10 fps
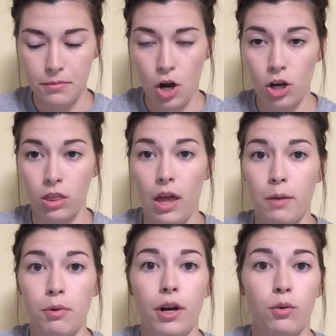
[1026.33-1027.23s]

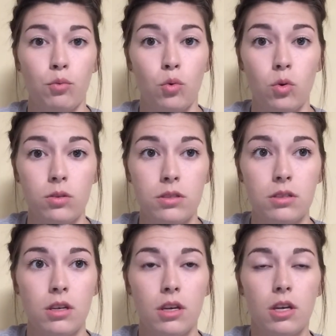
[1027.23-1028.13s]
library
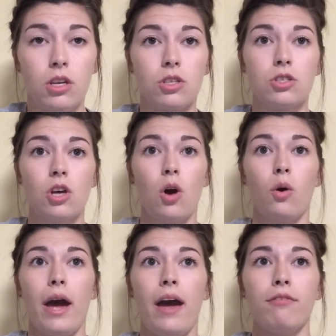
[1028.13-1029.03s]
rules.
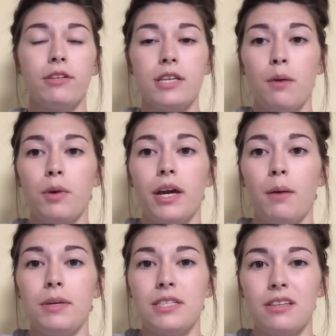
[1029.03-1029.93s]
So every time we
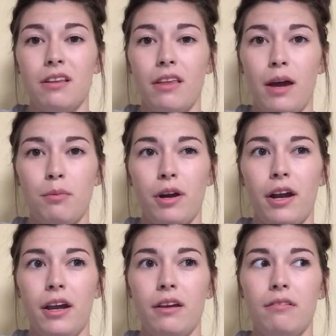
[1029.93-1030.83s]
come into the
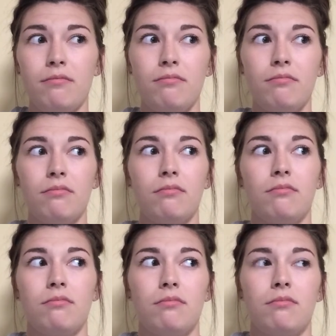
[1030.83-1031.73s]
library,
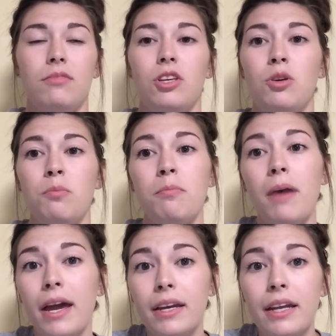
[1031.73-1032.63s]
you
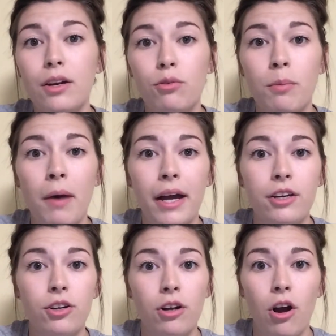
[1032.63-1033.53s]
may need a
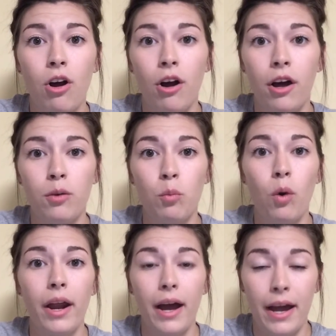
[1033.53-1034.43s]
reminder on
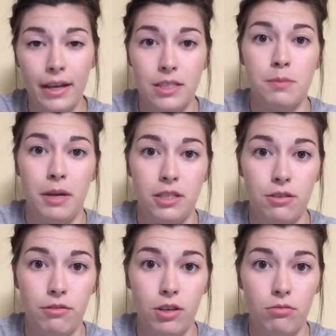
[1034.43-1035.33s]
what I expect
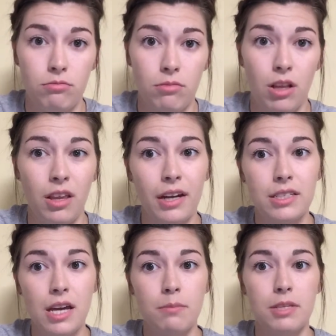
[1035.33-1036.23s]
of you. A lot of
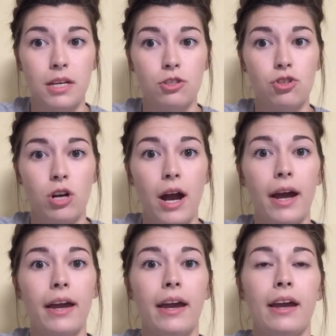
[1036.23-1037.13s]
times I
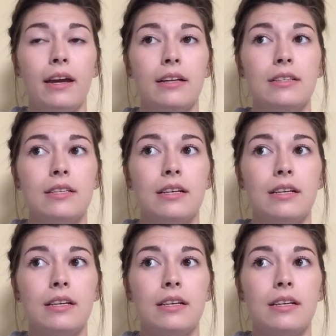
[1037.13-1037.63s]
try and